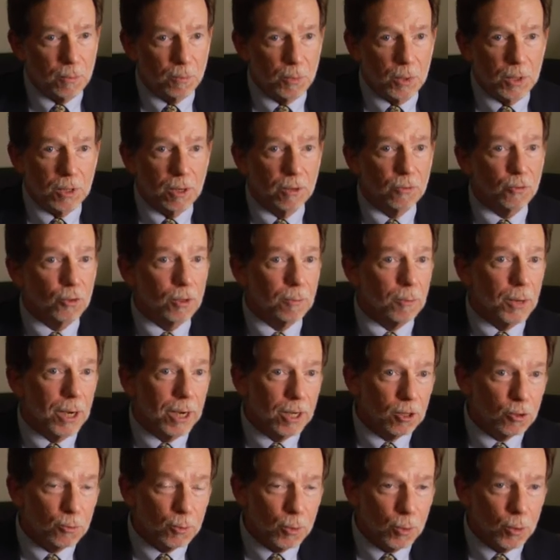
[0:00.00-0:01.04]
Because in my
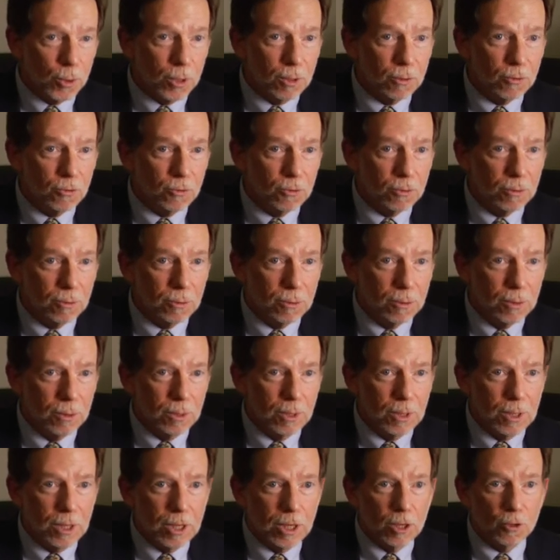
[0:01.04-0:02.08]
experience,
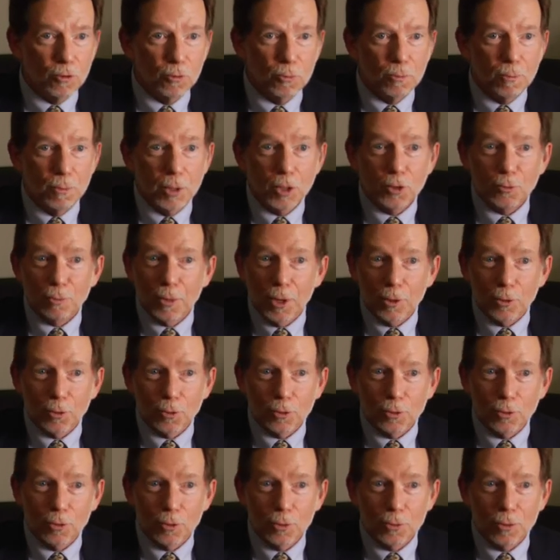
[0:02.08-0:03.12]
it's much better
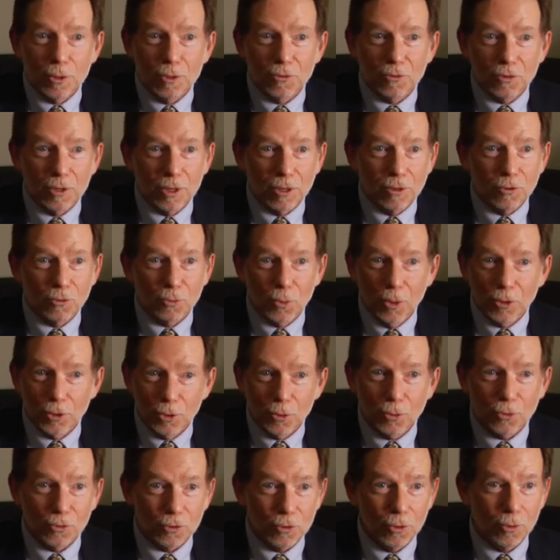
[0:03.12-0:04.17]
to do these things while
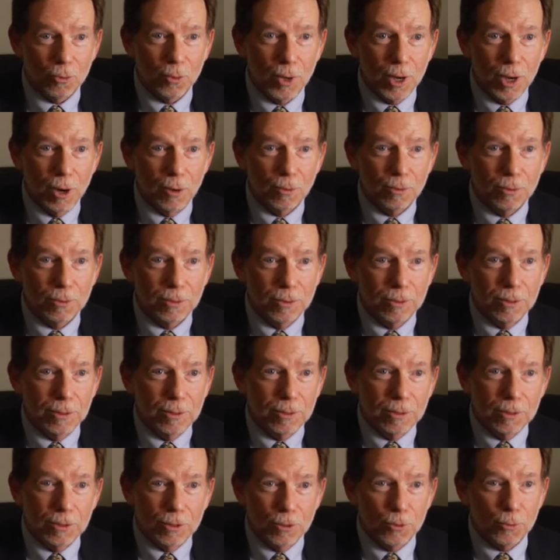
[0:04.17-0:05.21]
you're still well.
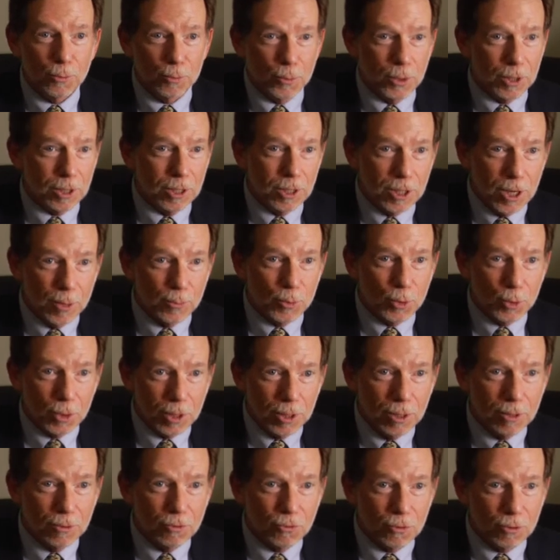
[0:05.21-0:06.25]
You're picking up your
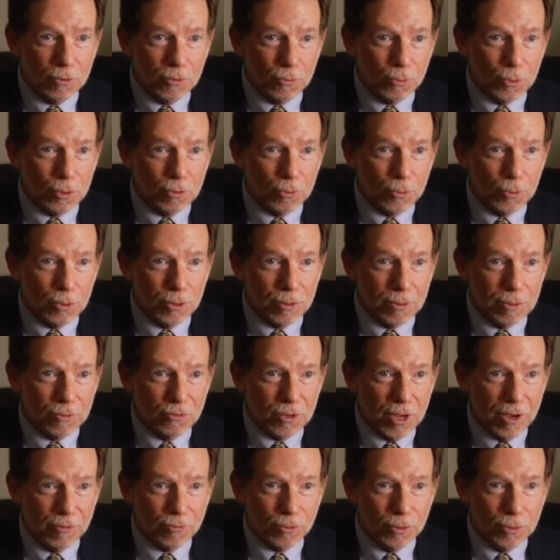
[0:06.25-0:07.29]
kids at 3:30
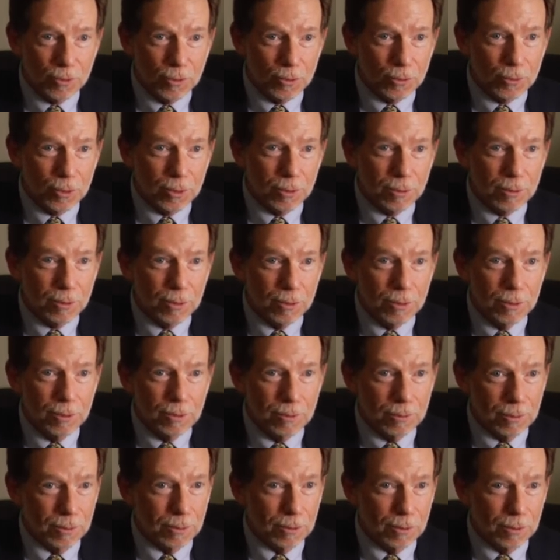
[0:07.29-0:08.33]
this afternoon and
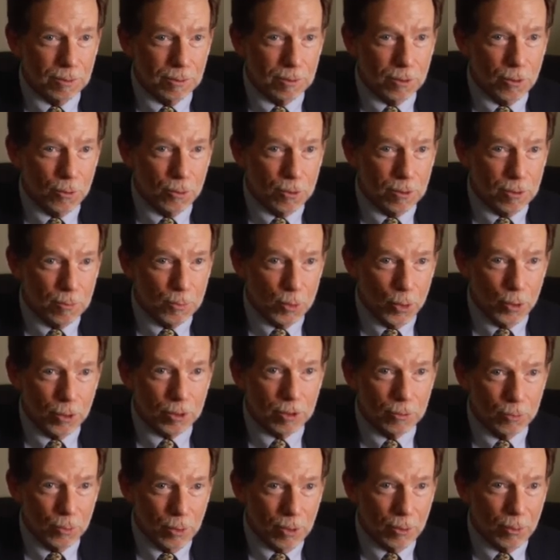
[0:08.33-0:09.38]
than go to the
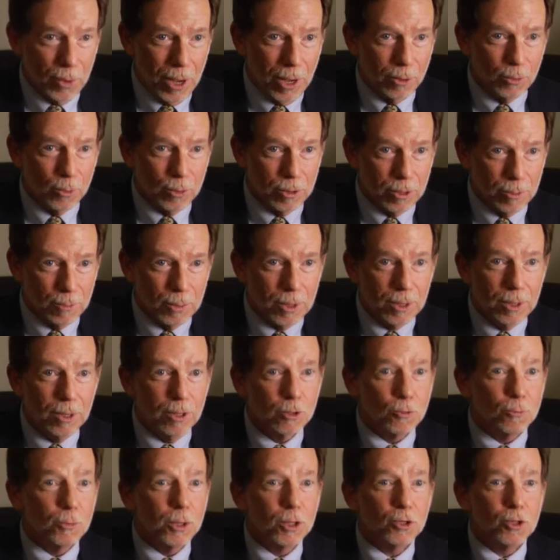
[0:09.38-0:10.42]
park and run around with them.
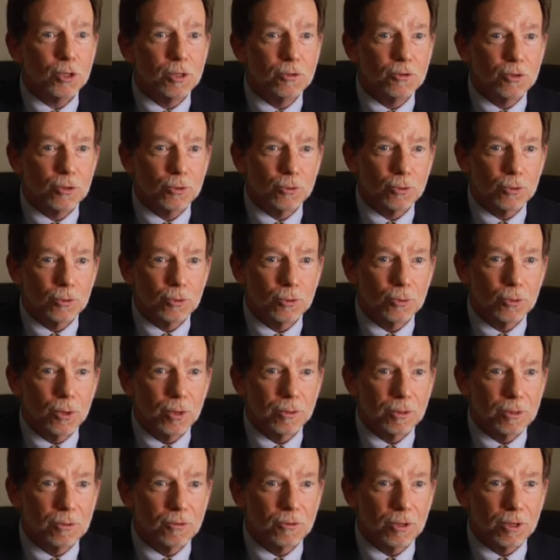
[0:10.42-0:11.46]
It's much easier to do
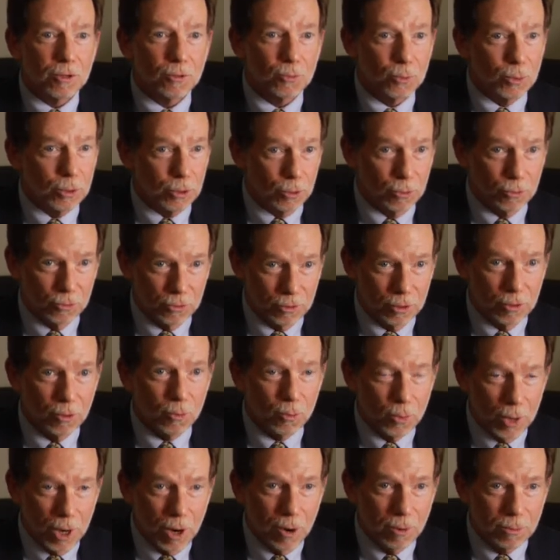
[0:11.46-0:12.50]
all these things when you're still
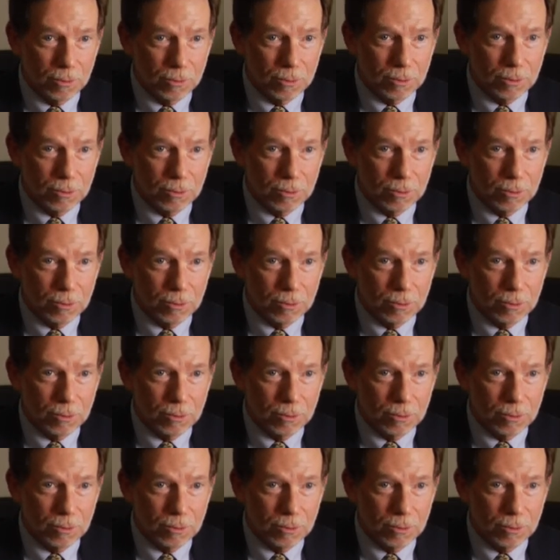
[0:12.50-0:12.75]
well.